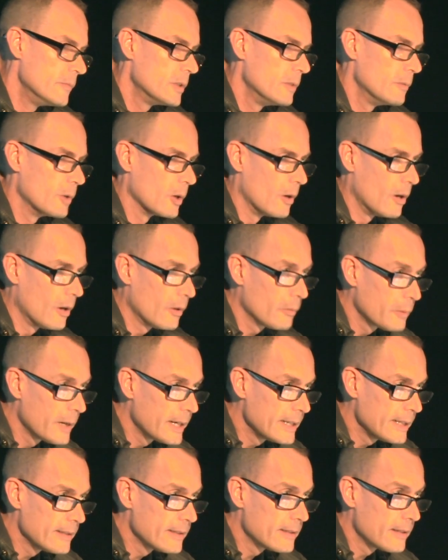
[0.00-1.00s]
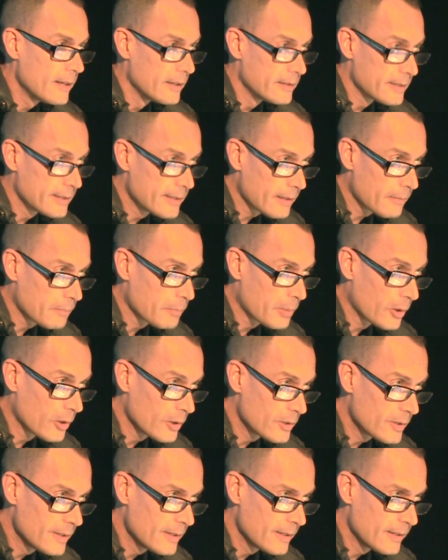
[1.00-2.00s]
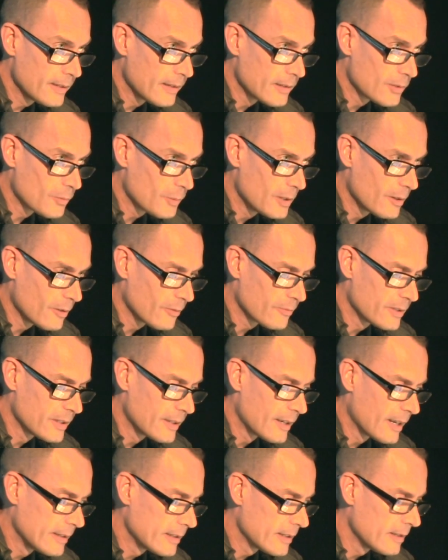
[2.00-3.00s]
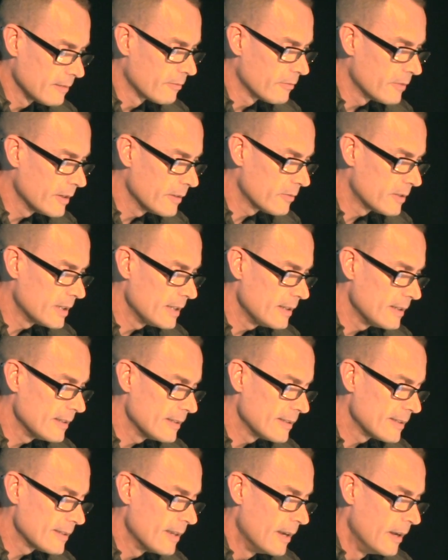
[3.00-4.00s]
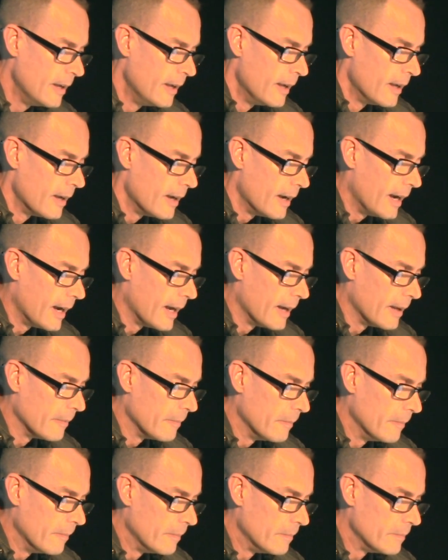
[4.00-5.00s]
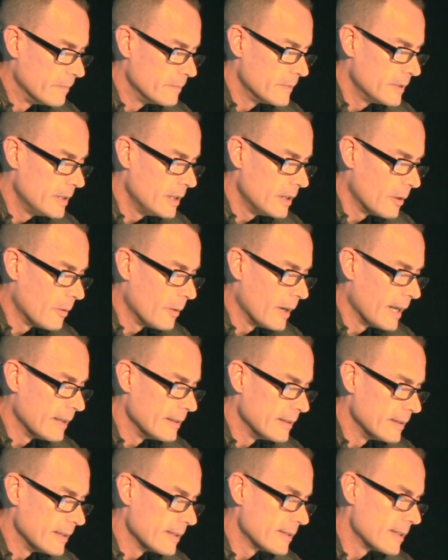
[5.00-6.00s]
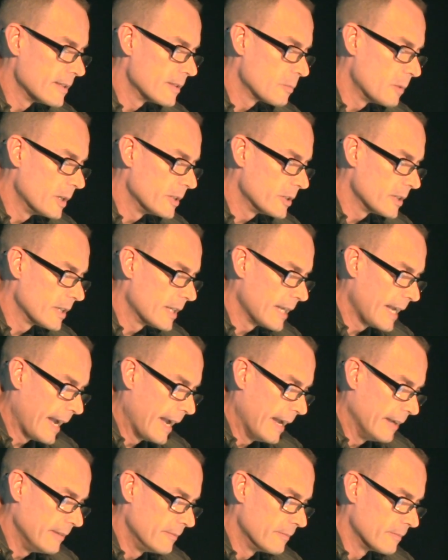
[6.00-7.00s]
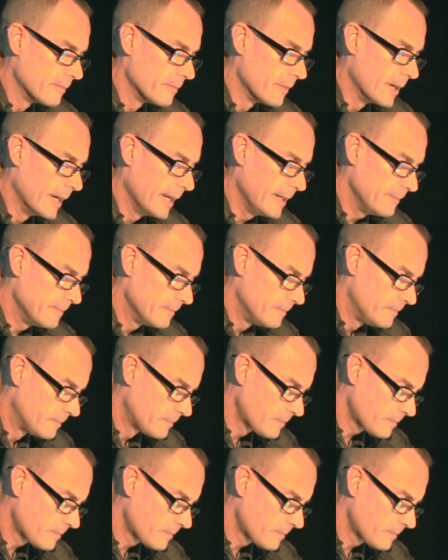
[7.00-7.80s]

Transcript: You were already a sick person, as we know from the 1950s, you know, and this is what you get, right?